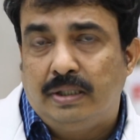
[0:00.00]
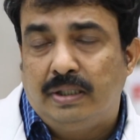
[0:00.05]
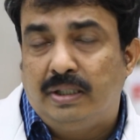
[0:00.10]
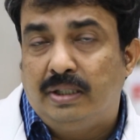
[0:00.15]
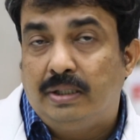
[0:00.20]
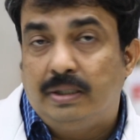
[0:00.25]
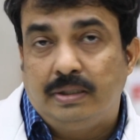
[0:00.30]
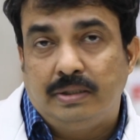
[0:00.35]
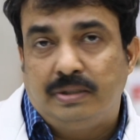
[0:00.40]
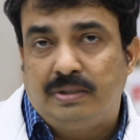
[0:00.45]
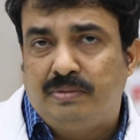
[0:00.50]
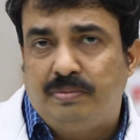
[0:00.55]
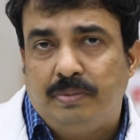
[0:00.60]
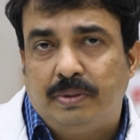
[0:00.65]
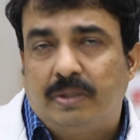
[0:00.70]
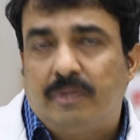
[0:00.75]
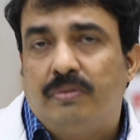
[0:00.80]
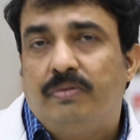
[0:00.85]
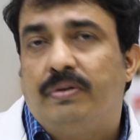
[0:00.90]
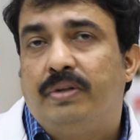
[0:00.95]
It has
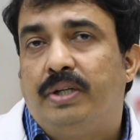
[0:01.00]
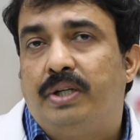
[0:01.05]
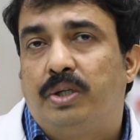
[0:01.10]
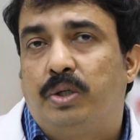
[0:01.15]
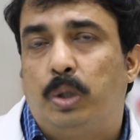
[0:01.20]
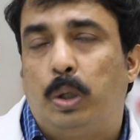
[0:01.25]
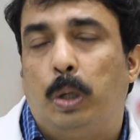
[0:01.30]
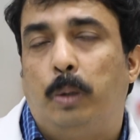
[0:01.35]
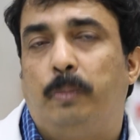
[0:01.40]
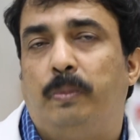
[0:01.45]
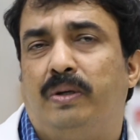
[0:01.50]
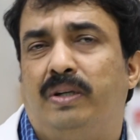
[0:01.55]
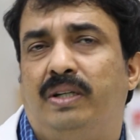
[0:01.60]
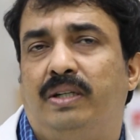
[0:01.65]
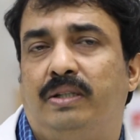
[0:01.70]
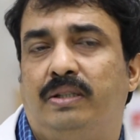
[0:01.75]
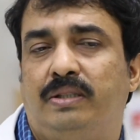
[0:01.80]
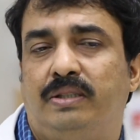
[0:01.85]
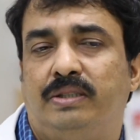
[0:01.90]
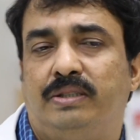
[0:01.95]
become very common.
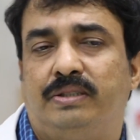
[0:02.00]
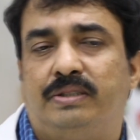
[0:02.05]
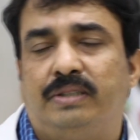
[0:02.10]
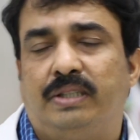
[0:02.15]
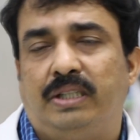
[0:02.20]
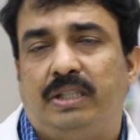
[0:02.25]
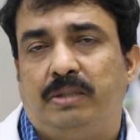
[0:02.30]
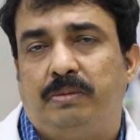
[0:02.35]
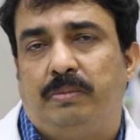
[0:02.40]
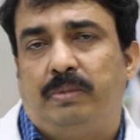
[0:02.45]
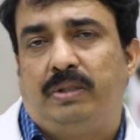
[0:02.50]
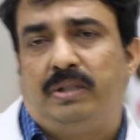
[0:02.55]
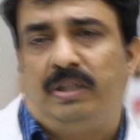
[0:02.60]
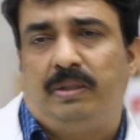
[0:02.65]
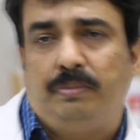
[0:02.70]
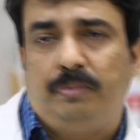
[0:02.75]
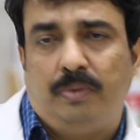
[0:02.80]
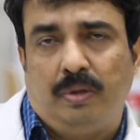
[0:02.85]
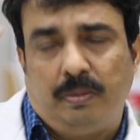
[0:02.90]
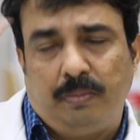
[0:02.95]
It's nothing but
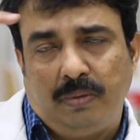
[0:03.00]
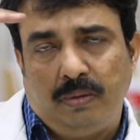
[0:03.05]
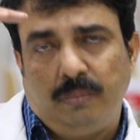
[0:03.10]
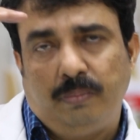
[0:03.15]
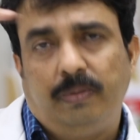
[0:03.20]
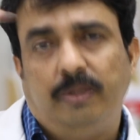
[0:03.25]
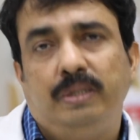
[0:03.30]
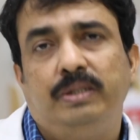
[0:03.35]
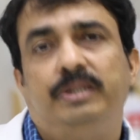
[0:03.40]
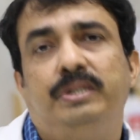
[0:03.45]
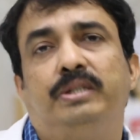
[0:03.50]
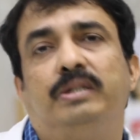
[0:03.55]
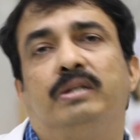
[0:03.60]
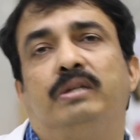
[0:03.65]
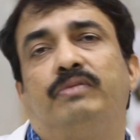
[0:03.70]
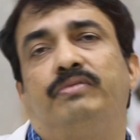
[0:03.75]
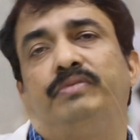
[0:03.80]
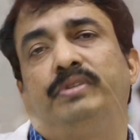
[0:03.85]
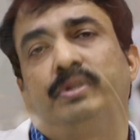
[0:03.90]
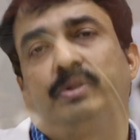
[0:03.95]
abnormal bulging
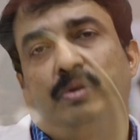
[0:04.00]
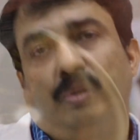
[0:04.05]
of the